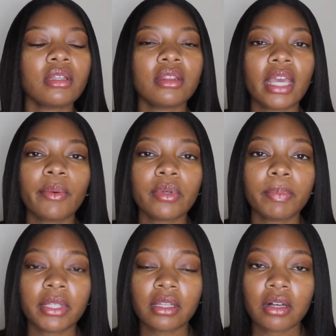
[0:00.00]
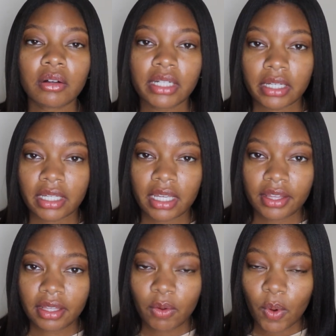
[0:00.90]
They will put the coconut
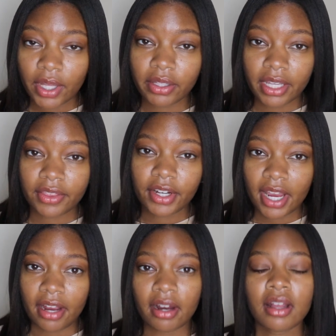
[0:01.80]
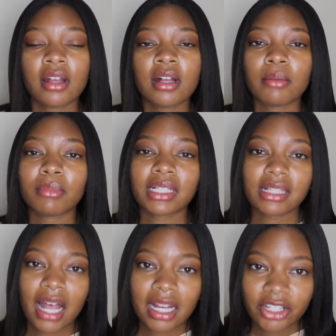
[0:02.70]
oil in their hair,
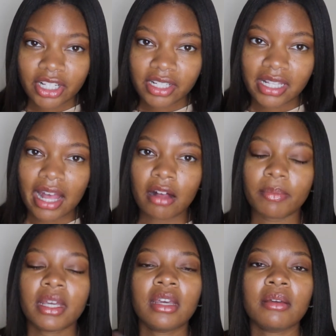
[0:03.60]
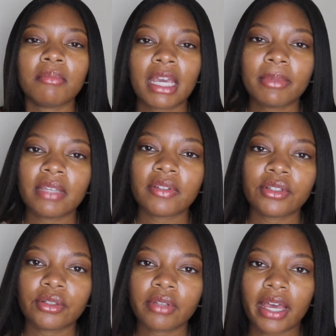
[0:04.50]
massage their scalp, maybe even
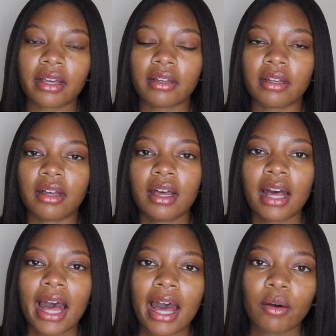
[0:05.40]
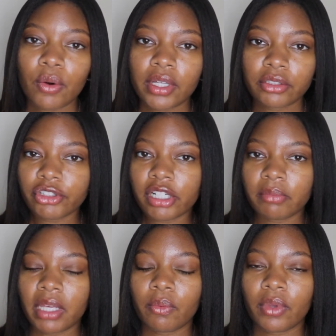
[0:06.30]
do like a hot oil
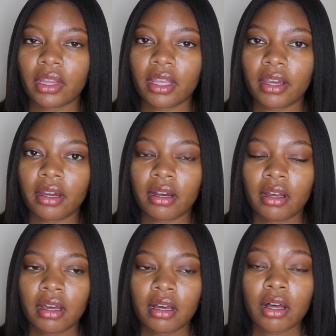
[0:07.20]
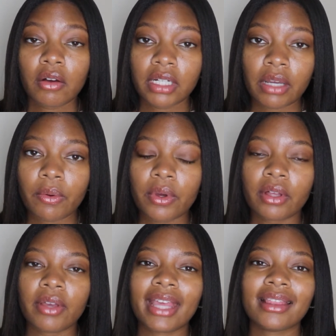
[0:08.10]
treatment with their coconut
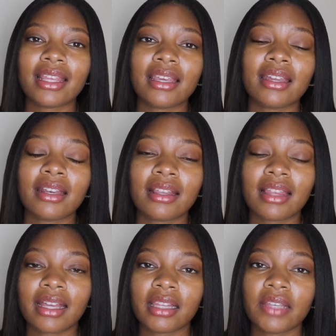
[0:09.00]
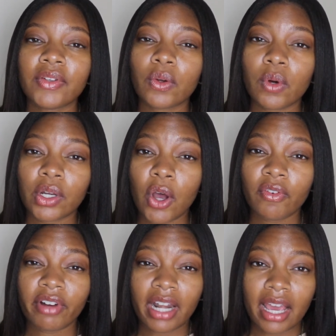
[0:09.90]
oil and then they leave it on
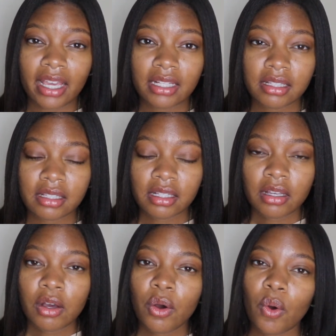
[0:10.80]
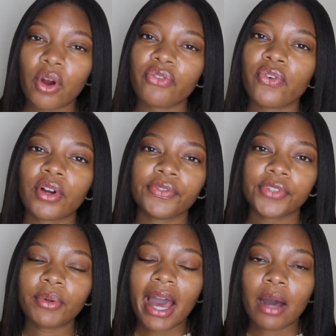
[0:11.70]
overnight or for a
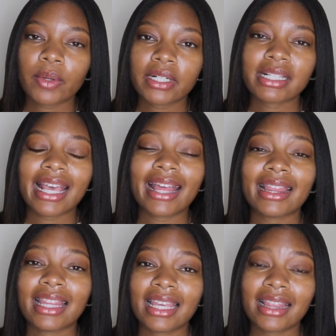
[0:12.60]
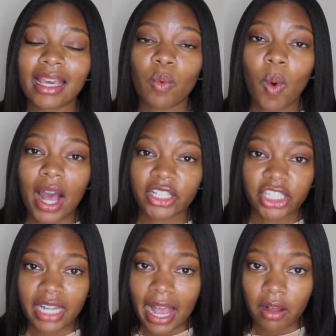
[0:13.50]
few hours and then they
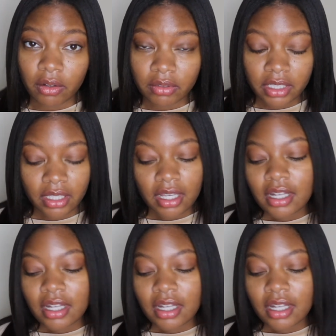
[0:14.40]
wash it out.